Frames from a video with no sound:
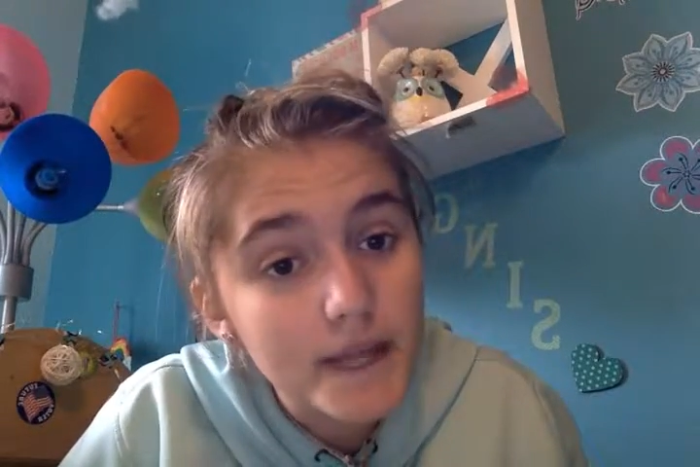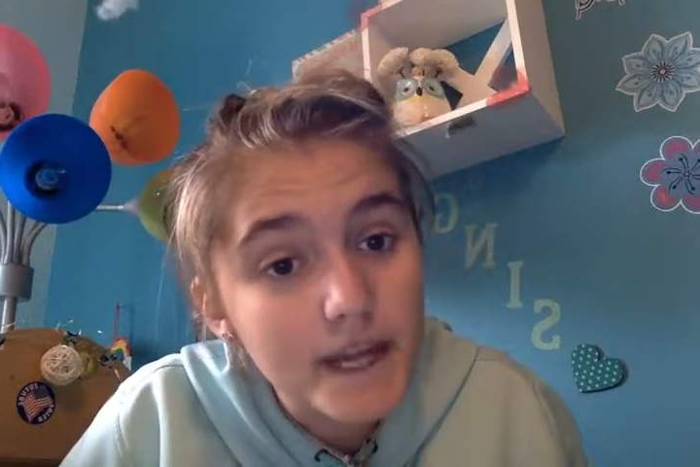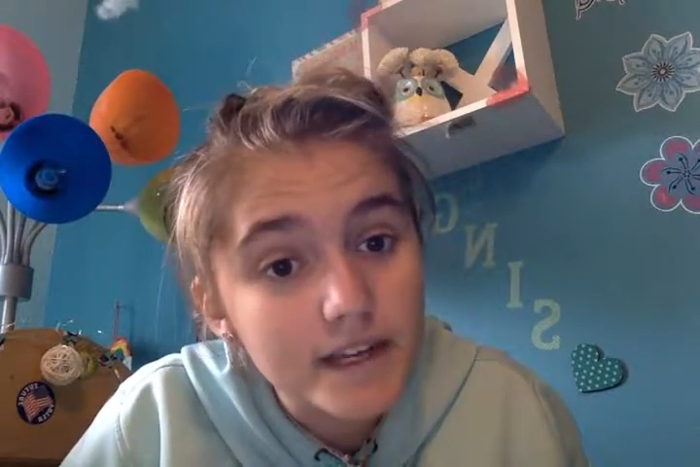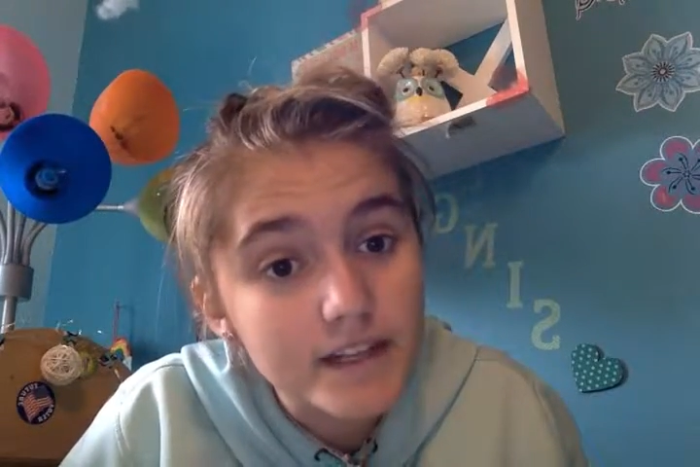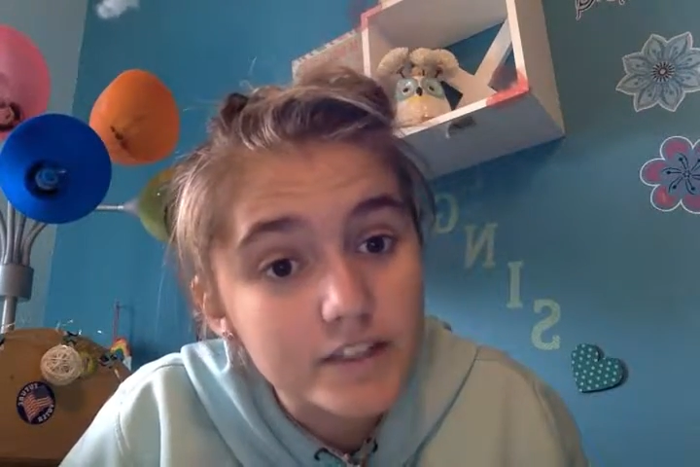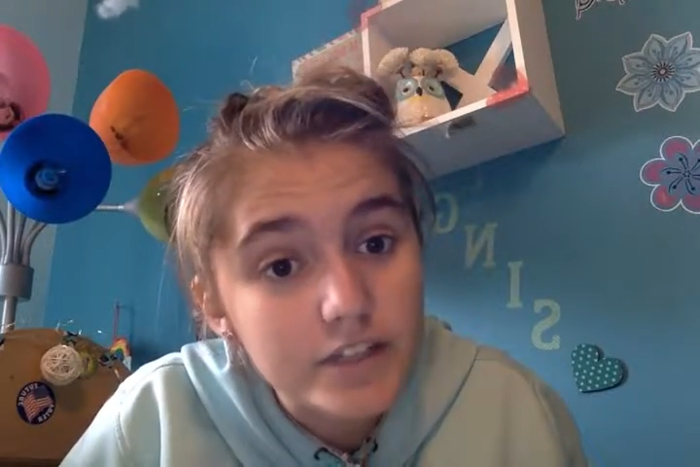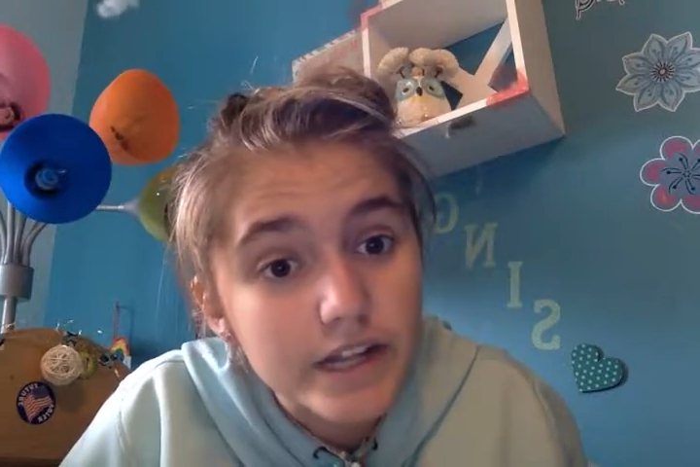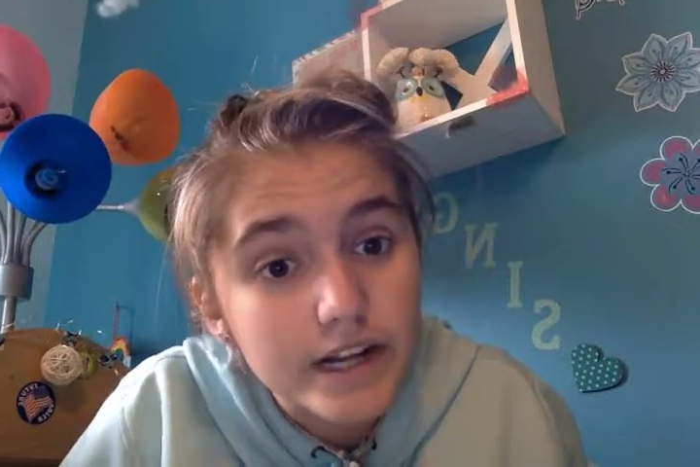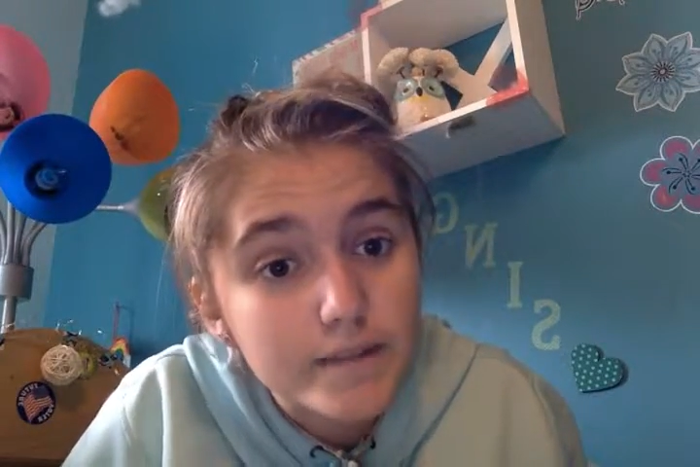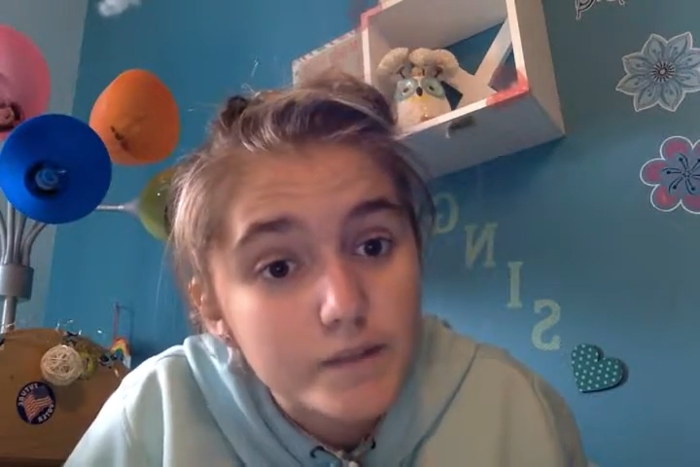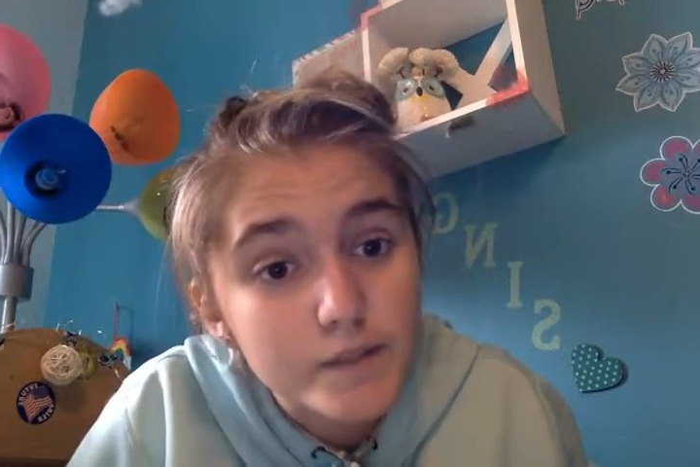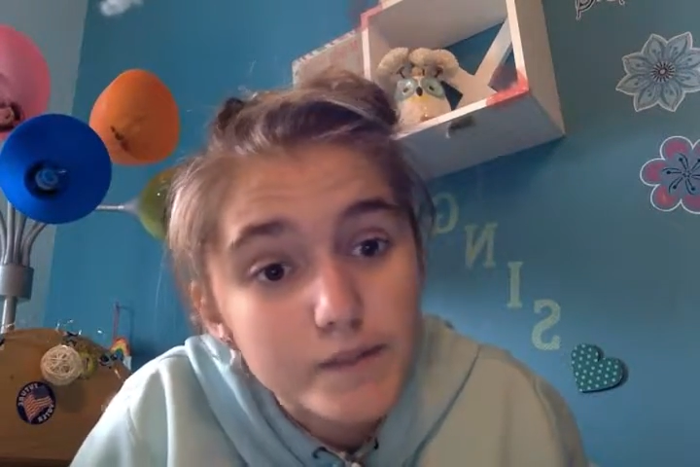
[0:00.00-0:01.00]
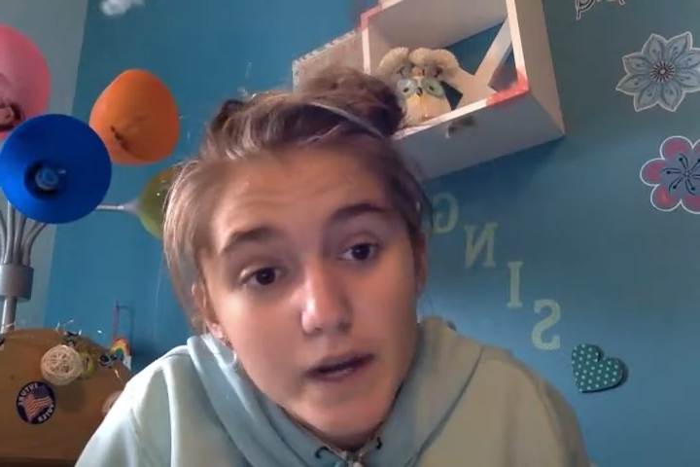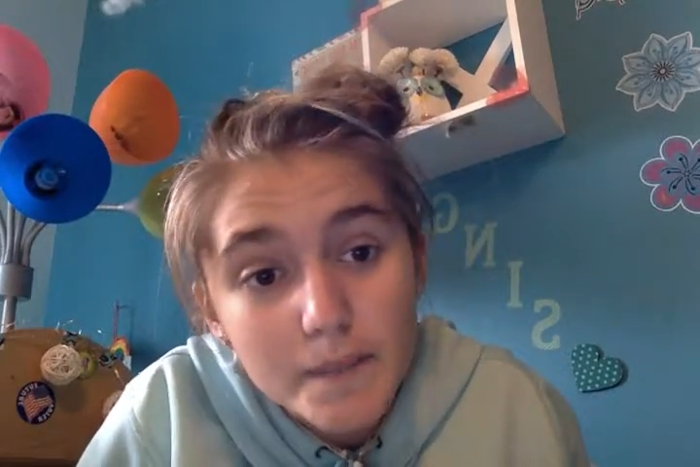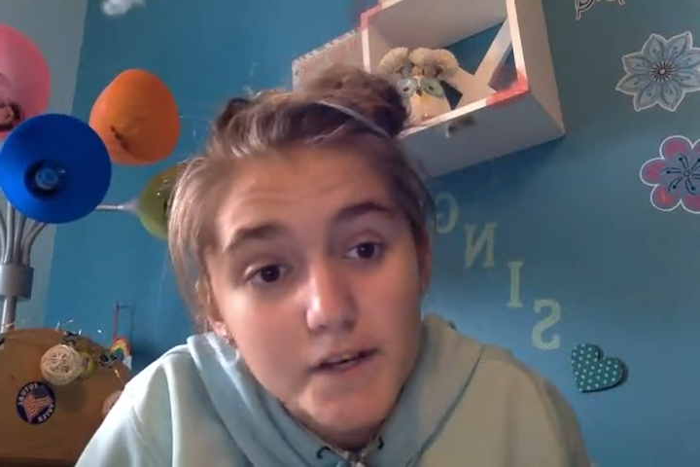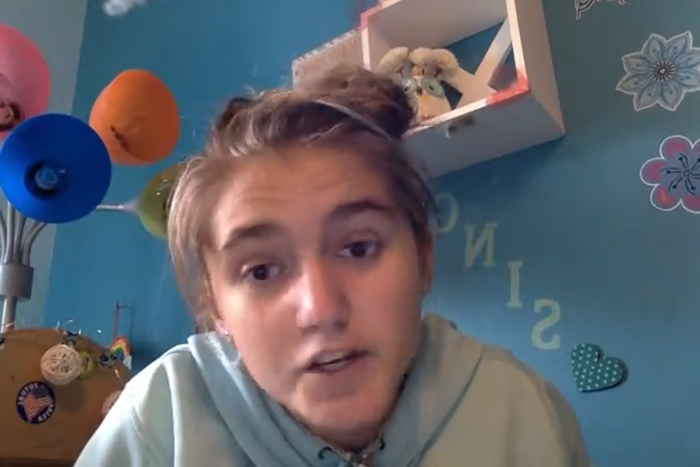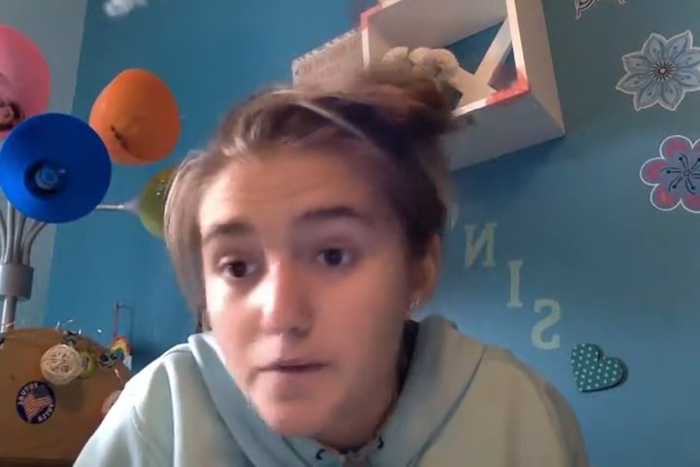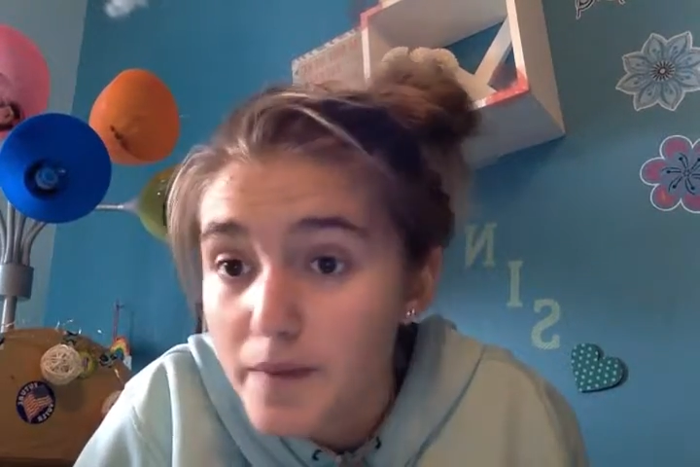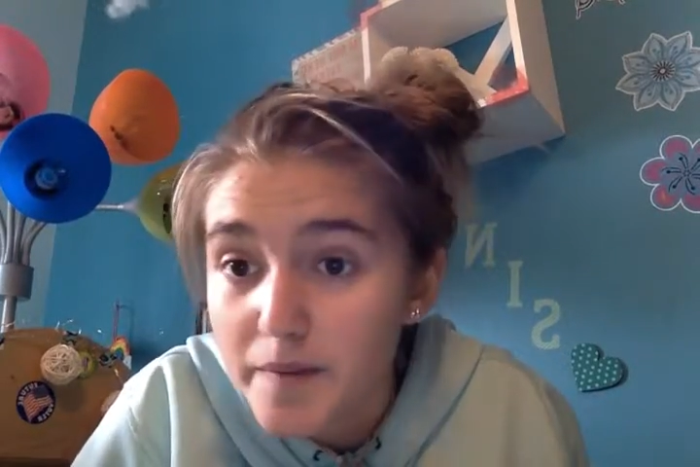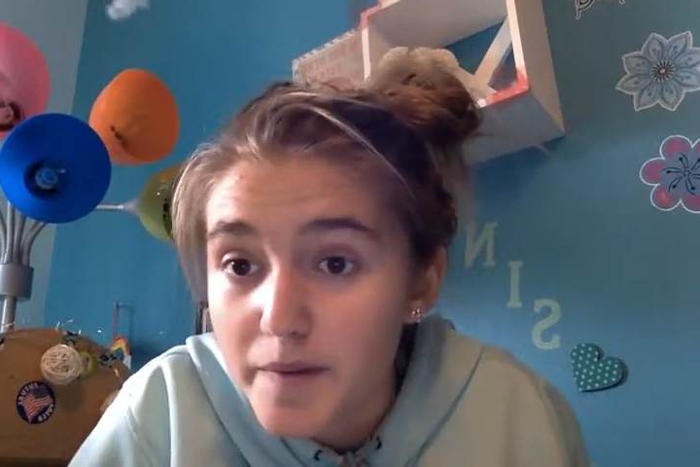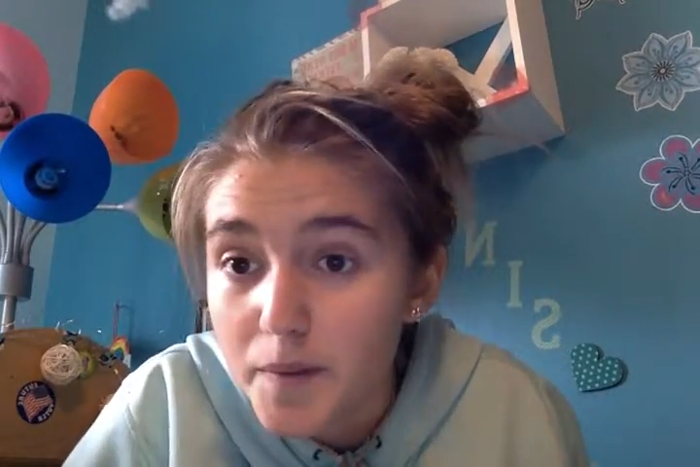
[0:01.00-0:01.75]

Can't answer that, I'm subscribed to too many